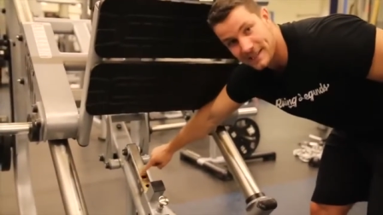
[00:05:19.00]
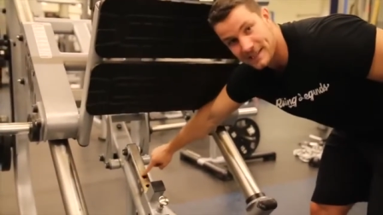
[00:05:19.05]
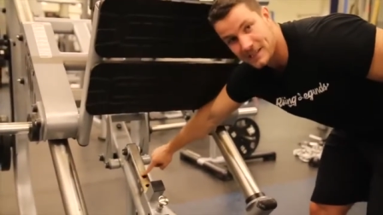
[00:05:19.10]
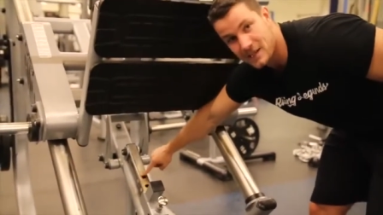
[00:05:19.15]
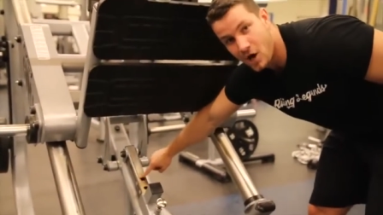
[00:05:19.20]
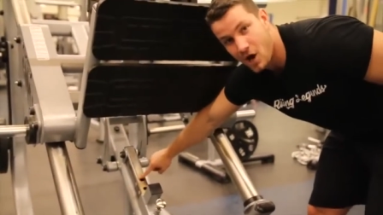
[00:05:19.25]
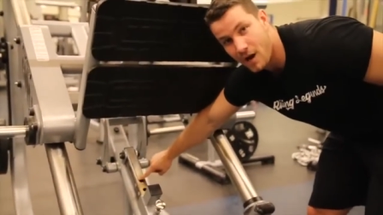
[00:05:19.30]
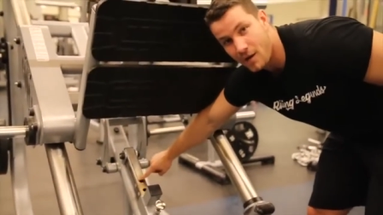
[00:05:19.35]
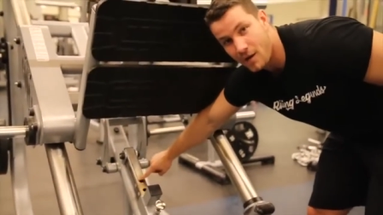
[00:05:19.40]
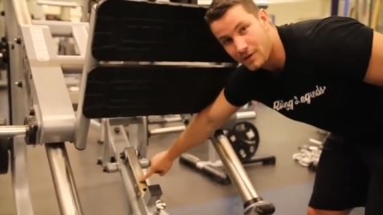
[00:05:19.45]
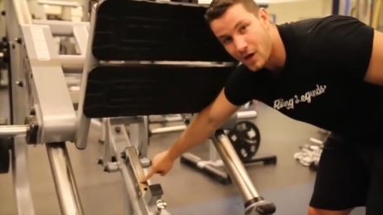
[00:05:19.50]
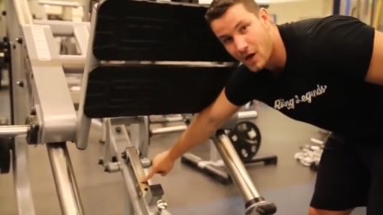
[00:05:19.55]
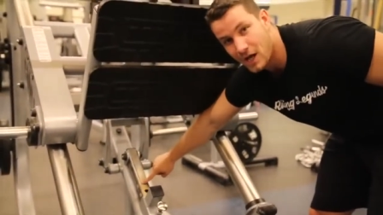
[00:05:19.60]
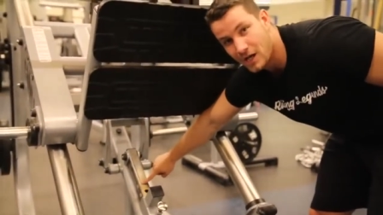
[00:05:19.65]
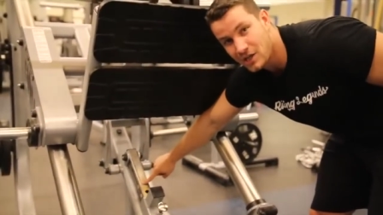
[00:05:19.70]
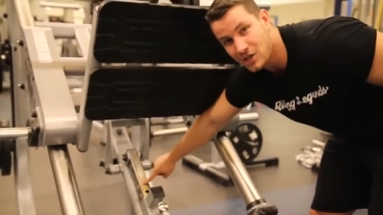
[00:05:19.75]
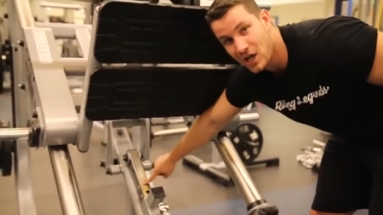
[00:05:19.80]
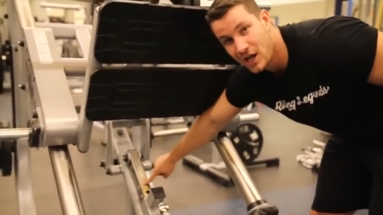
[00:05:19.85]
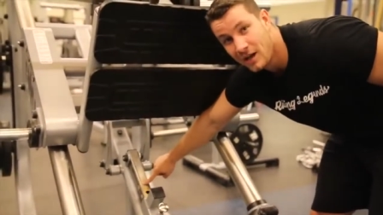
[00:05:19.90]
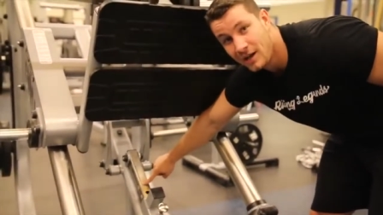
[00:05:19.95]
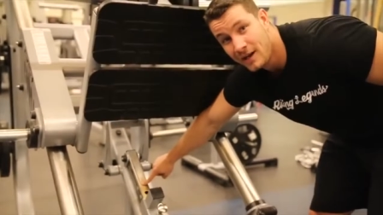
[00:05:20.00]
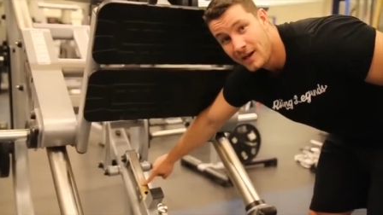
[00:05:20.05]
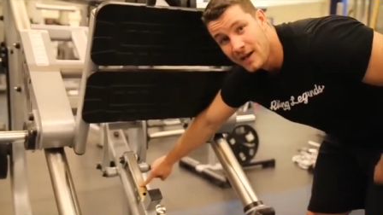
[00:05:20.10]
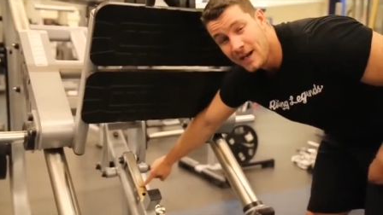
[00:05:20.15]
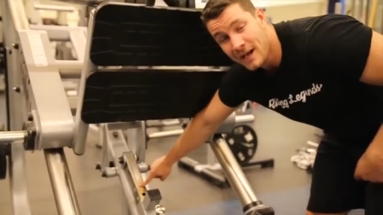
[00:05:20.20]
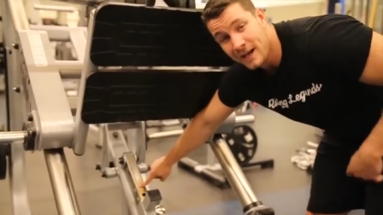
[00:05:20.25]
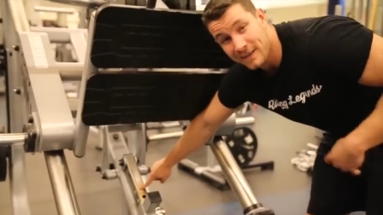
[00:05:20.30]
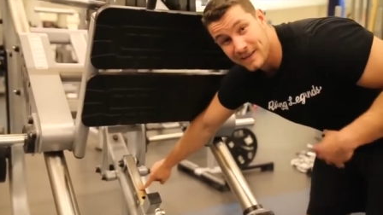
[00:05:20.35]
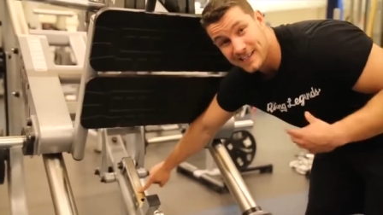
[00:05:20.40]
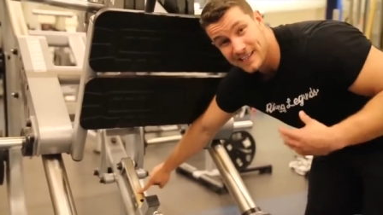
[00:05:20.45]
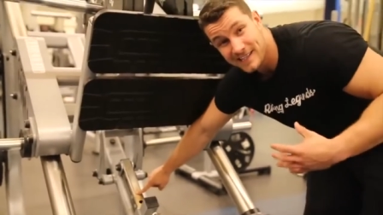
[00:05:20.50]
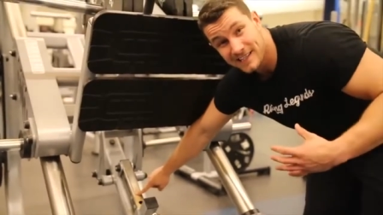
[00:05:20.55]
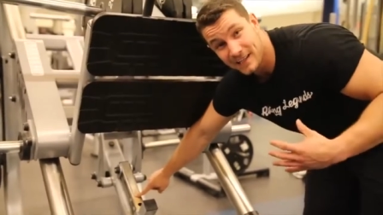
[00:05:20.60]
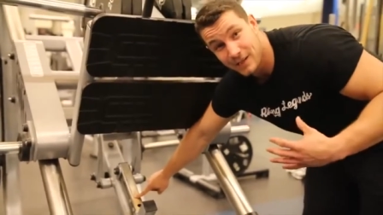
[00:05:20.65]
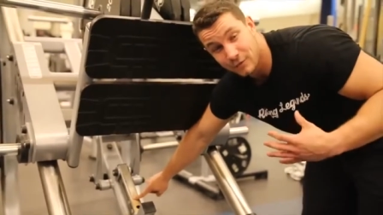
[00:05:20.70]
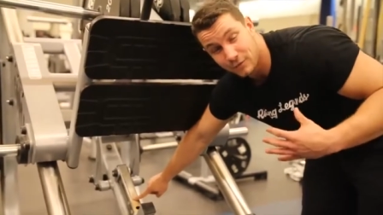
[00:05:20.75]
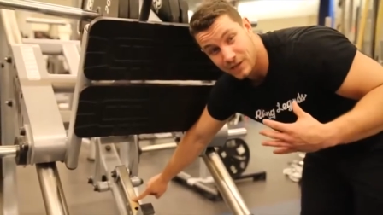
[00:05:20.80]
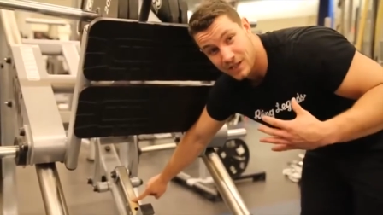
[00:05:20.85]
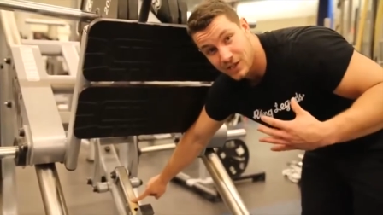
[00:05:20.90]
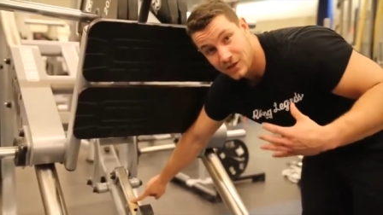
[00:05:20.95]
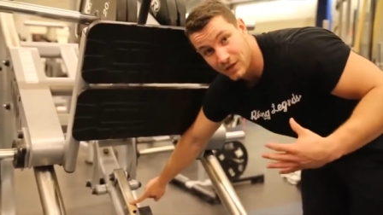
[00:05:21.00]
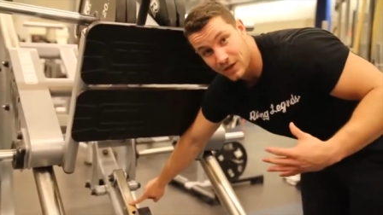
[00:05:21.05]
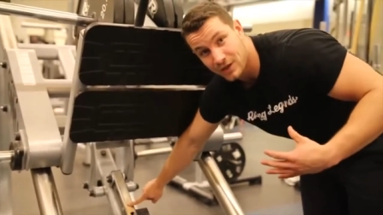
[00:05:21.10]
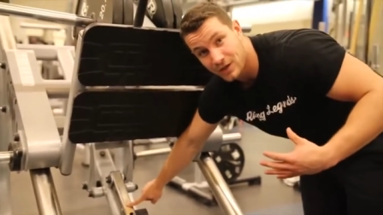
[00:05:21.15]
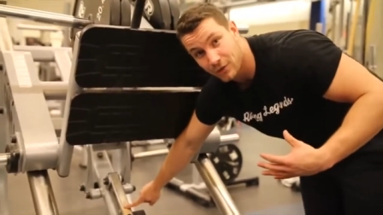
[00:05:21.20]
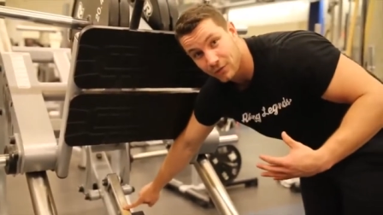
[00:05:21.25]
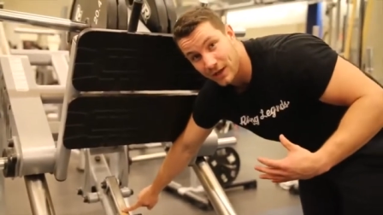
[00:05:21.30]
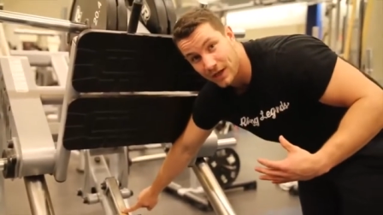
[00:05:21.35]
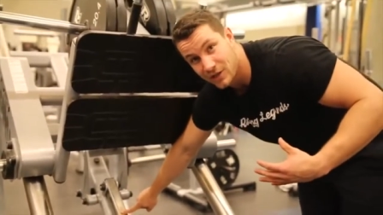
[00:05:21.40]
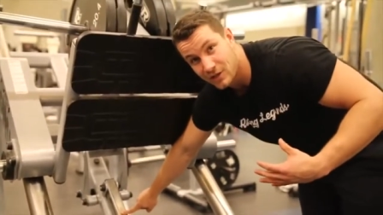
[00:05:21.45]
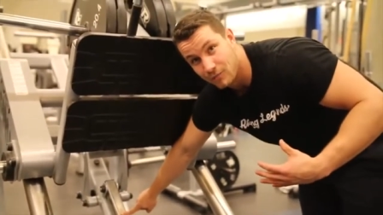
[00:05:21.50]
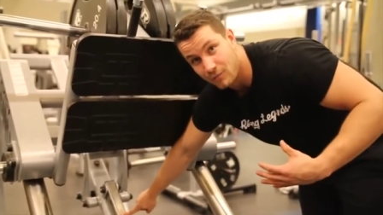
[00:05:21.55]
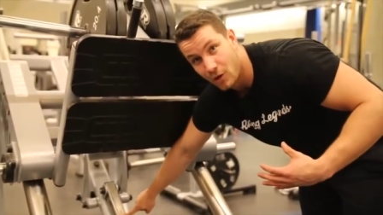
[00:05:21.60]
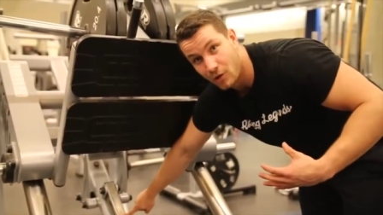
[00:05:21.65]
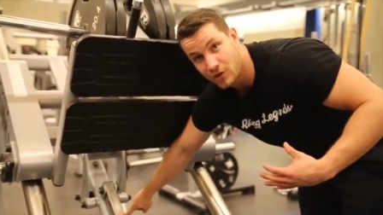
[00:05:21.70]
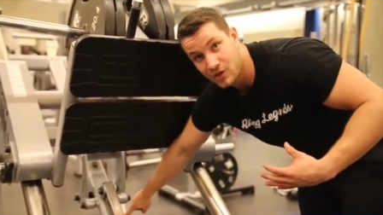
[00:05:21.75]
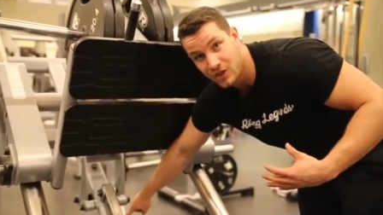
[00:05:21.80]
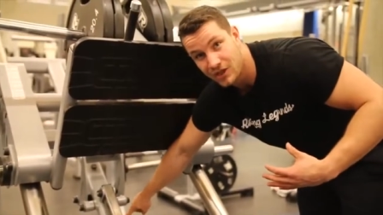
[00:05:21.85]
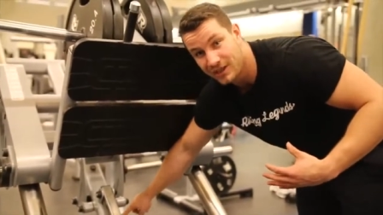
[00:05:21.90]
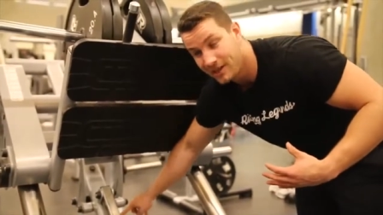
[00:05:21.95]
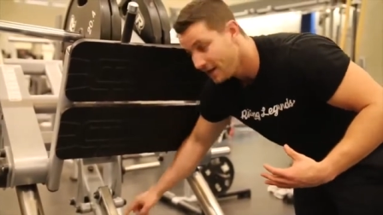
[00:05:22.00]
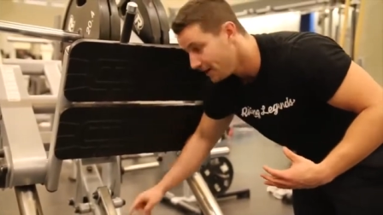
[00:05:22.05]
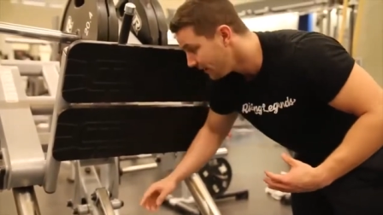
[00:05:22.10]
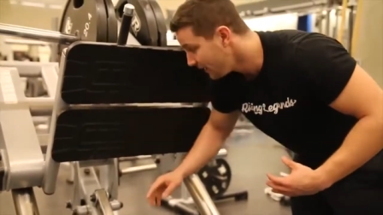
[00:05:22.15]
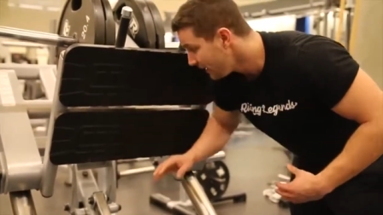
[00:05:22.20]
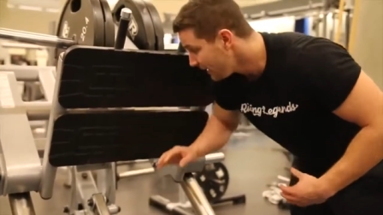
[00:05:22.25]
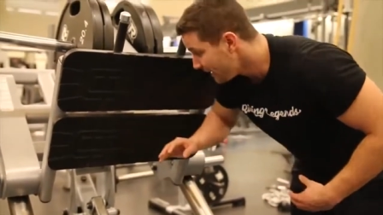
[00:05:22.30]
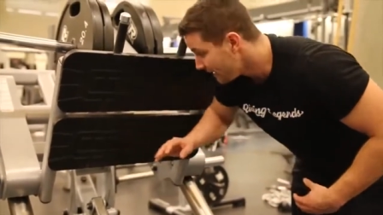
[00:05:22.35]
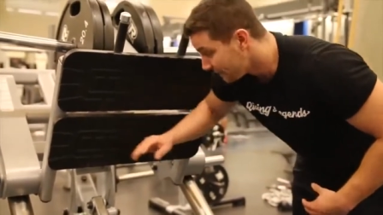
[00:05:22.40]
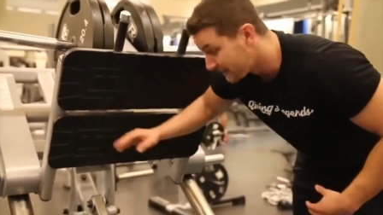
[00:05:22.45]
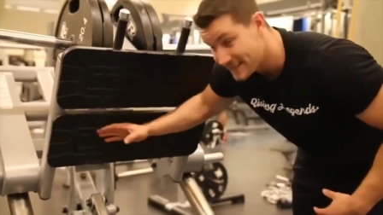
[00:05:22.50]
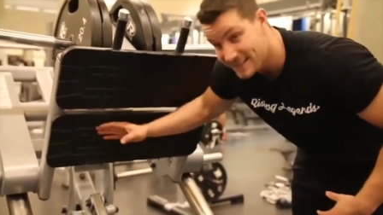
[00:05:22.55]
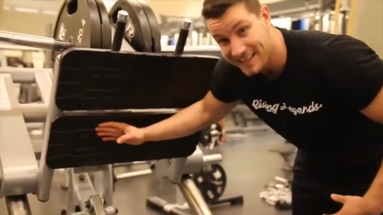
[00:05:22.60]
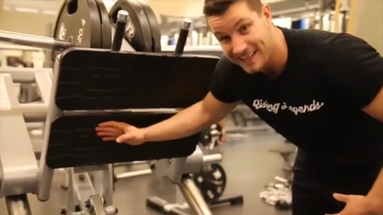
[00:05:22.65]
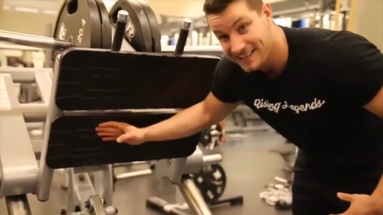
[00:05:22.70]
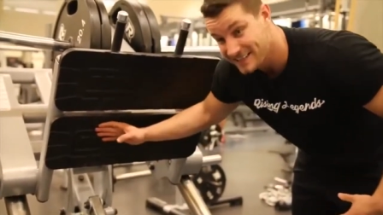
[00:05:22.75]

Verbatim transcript: this top notch. This is going to restrict your range of motion. This